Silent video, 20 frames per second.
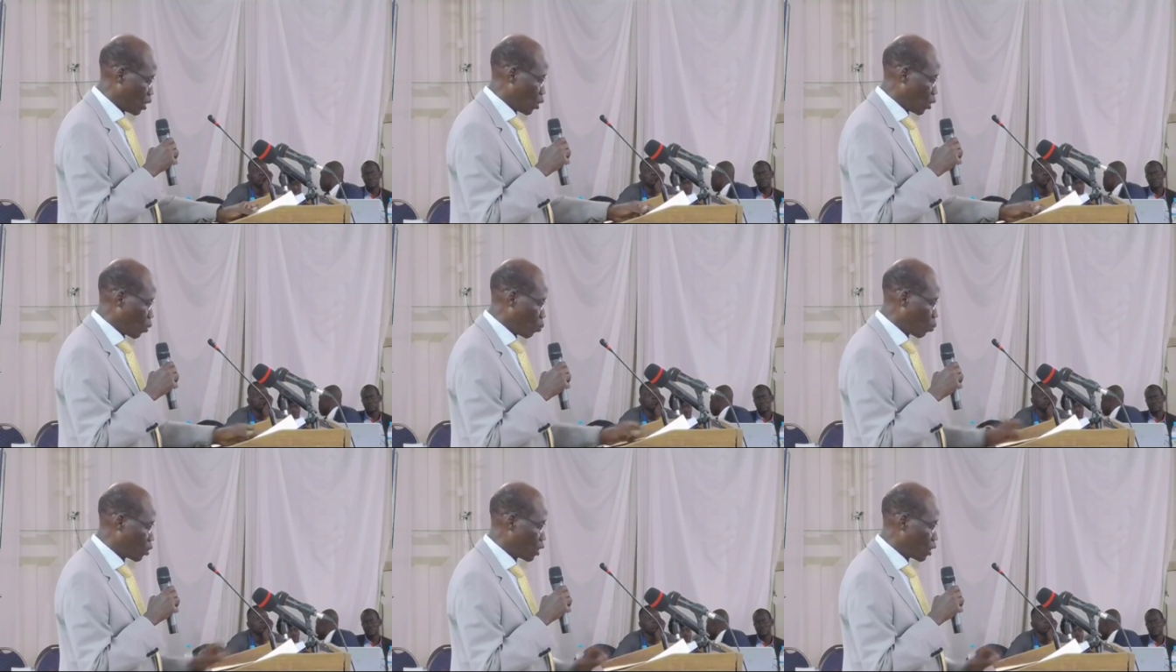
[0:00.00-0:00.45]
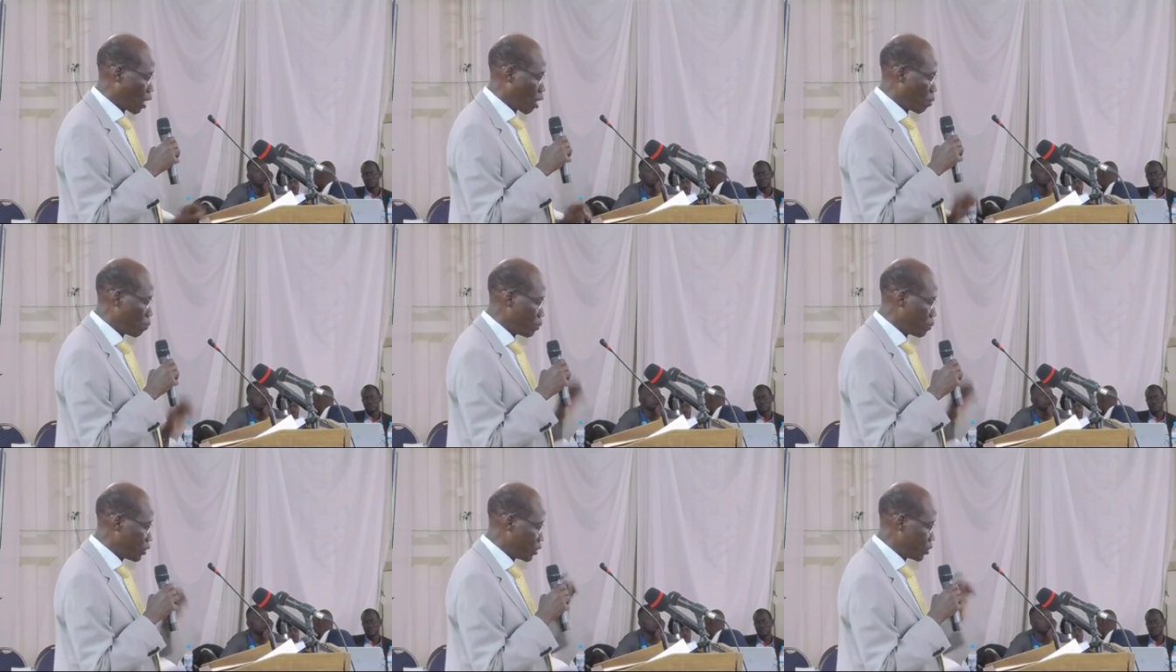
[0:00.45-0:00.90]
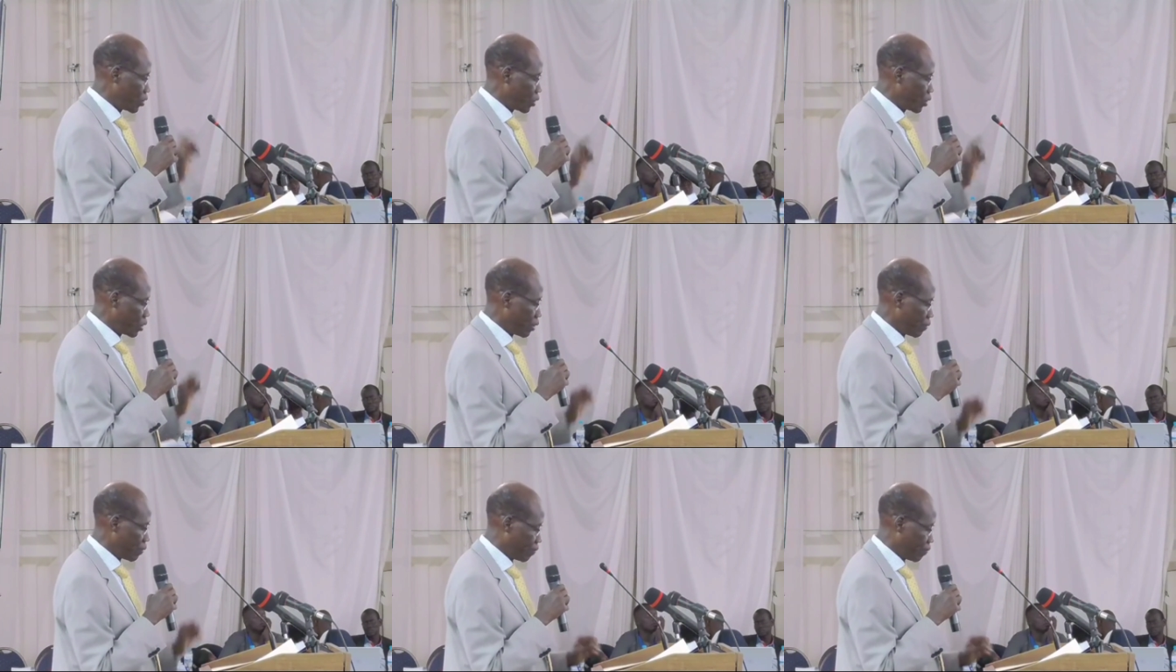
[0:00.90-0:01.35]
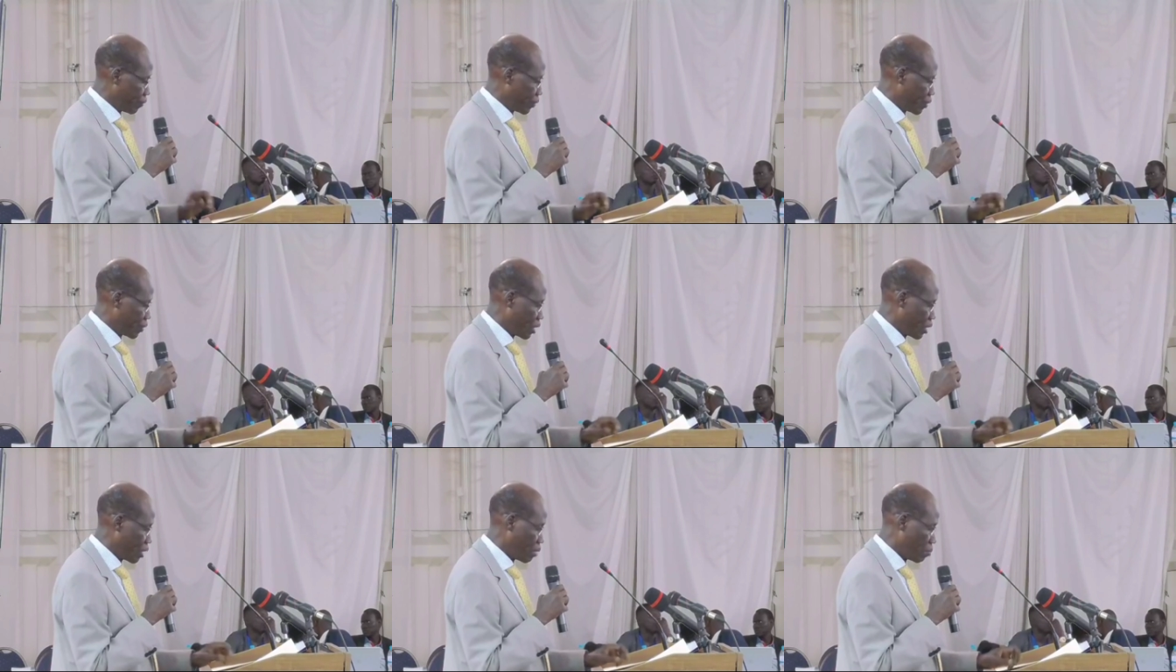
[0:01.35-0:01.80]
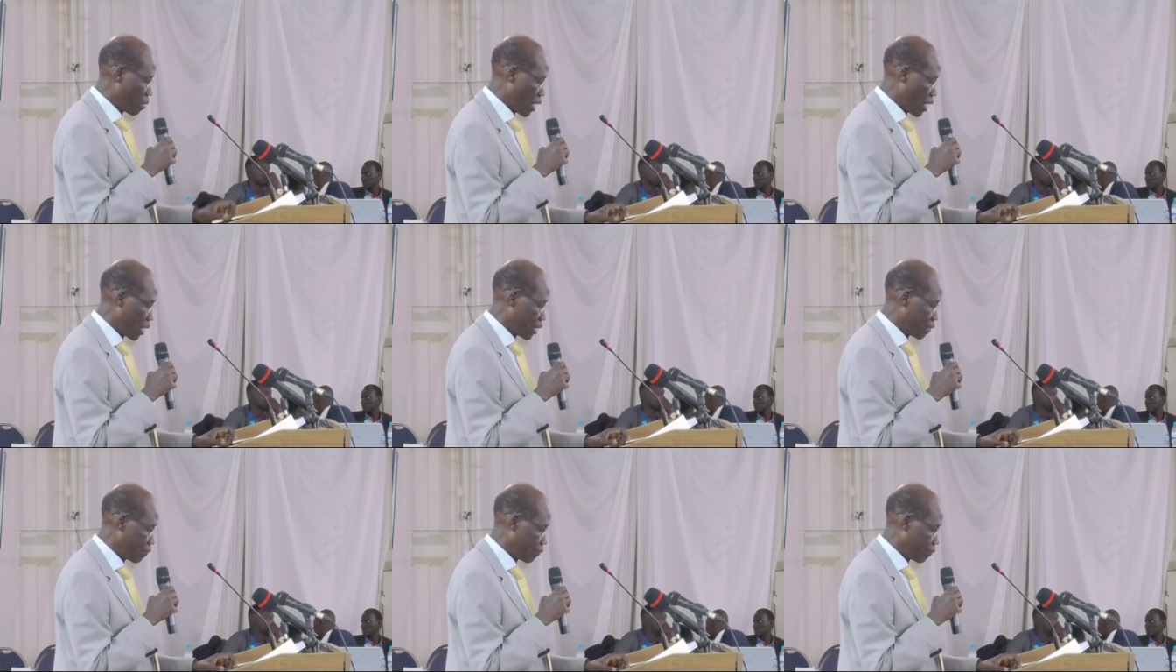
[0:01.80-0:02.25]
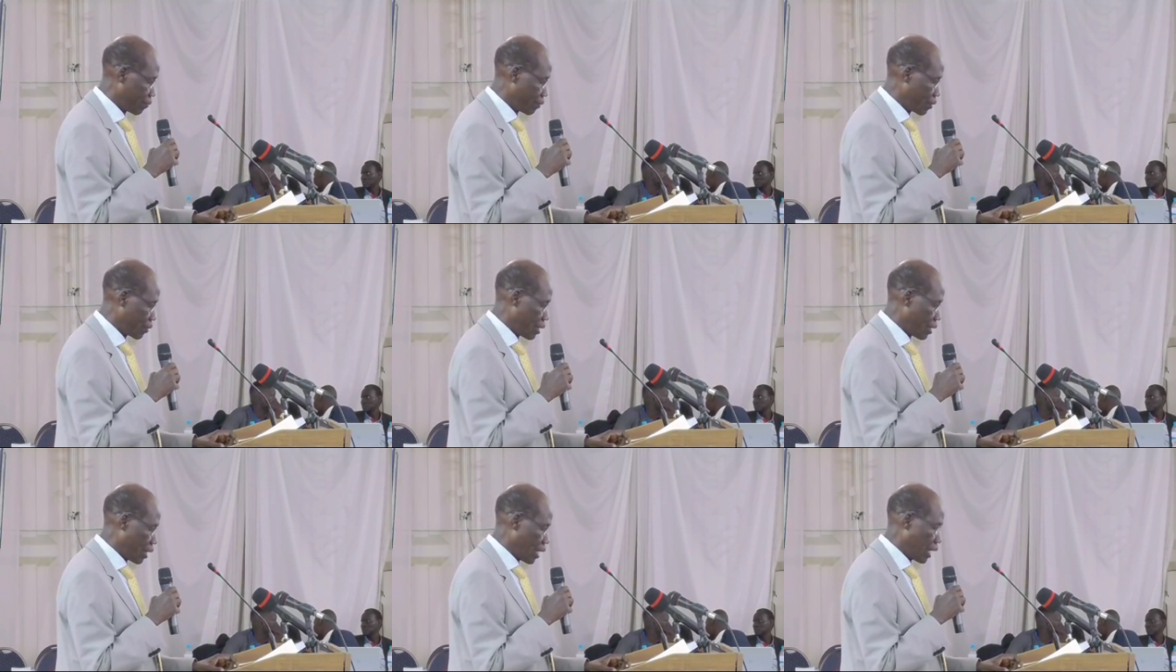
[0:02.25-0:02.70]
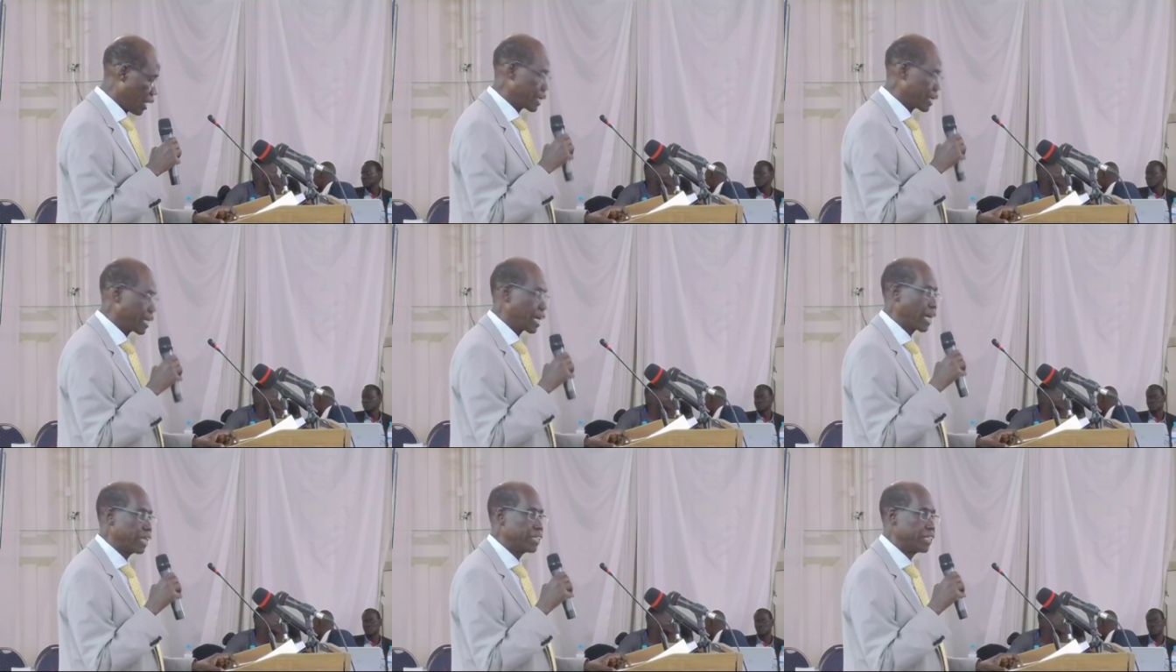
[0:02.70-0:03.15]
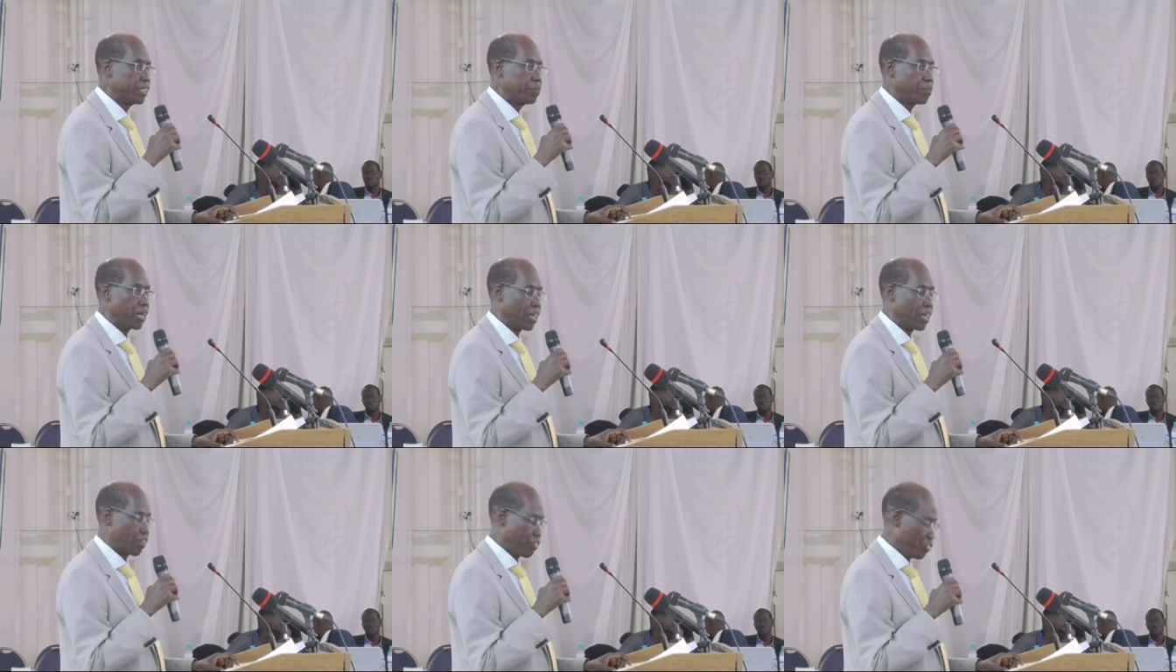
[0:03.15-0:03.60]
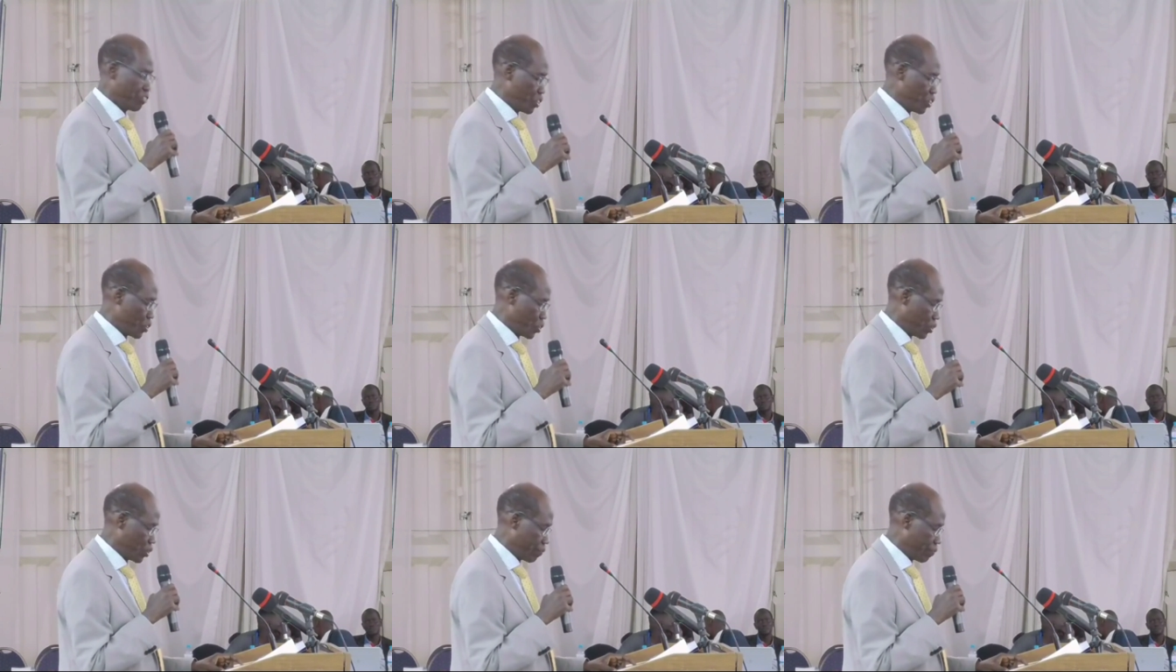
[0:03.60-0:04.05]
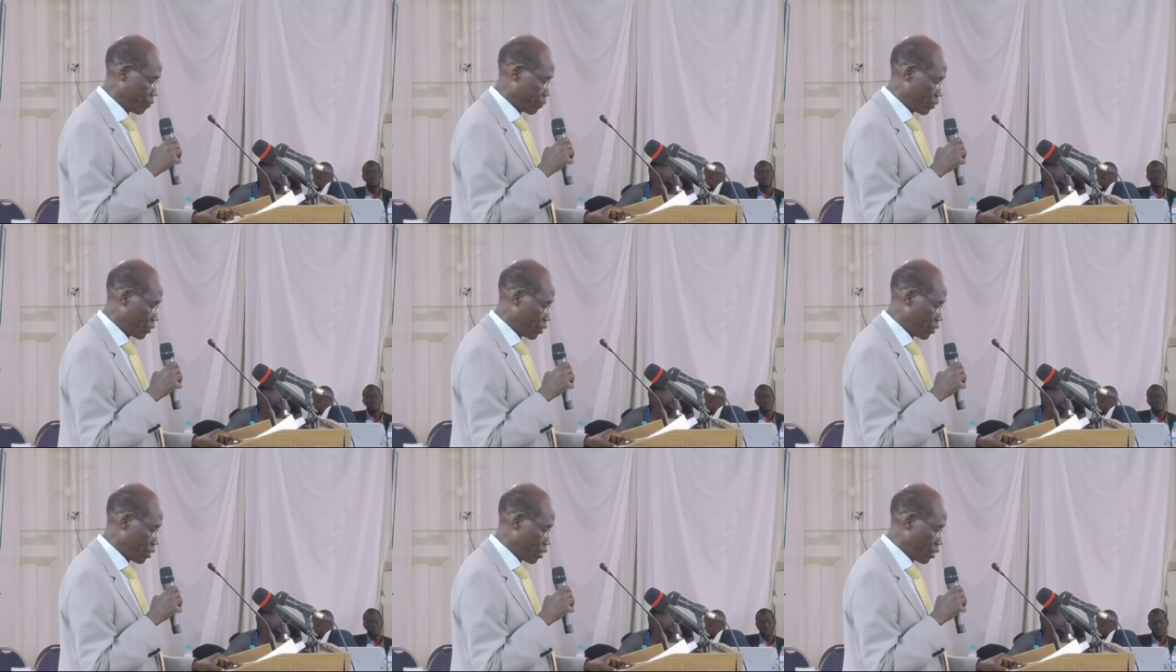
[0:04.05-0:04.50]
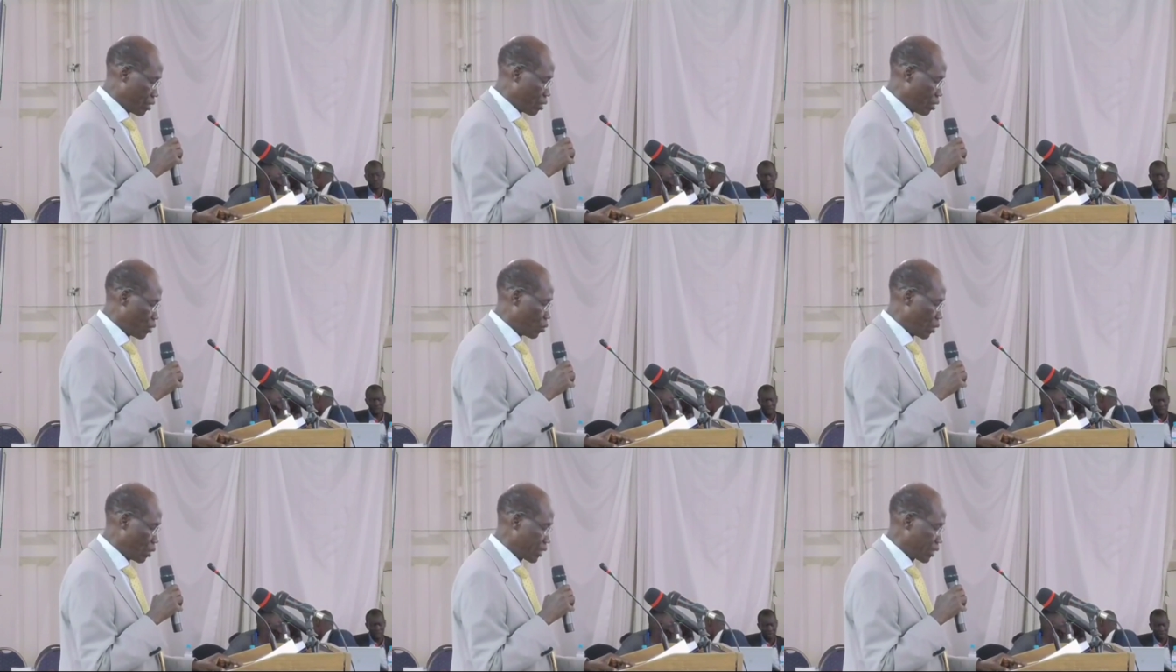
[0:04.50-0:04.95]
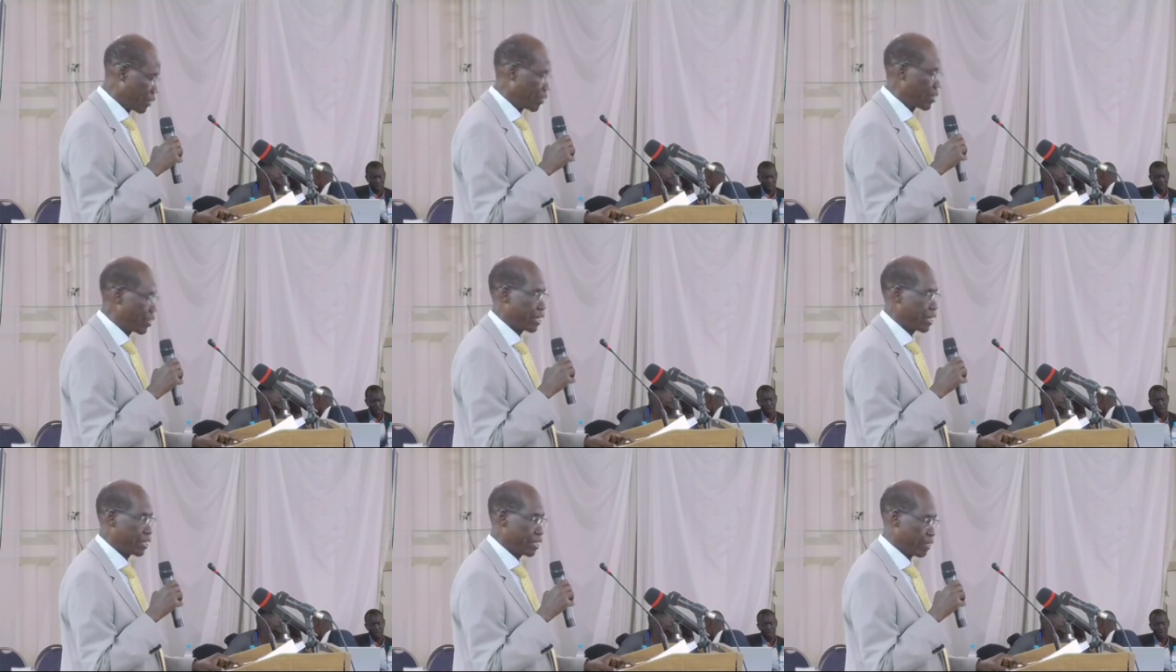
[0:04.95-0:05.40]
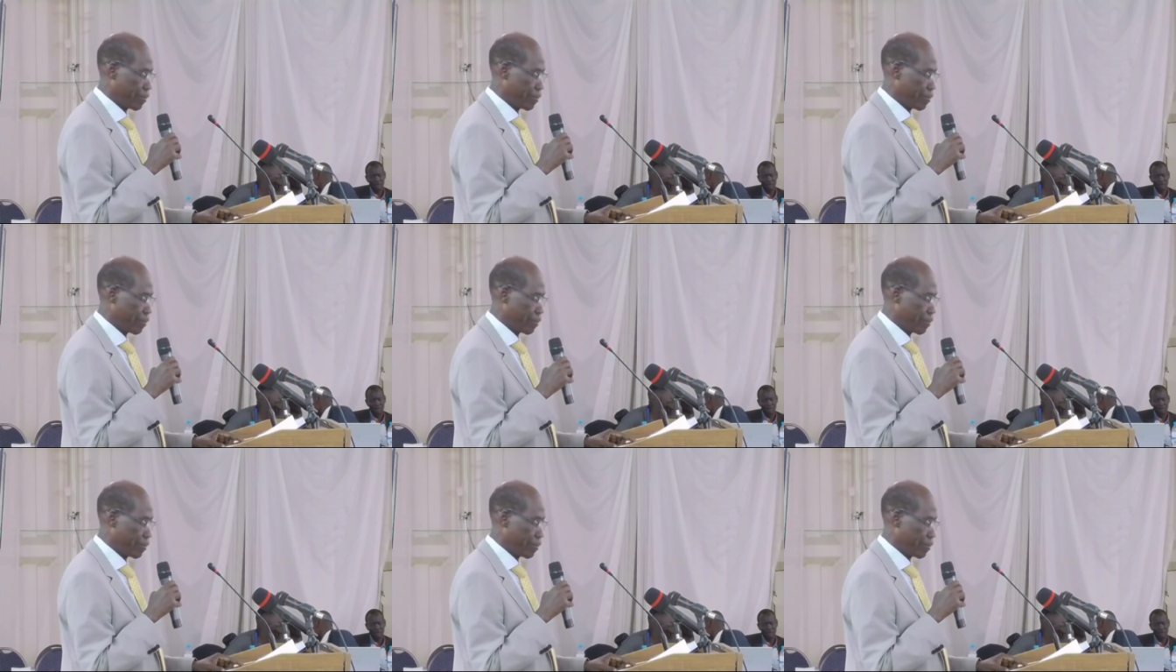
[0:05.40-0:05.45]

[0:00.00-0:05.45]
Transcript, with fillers: with our mission in mind and guided by our vision 2030,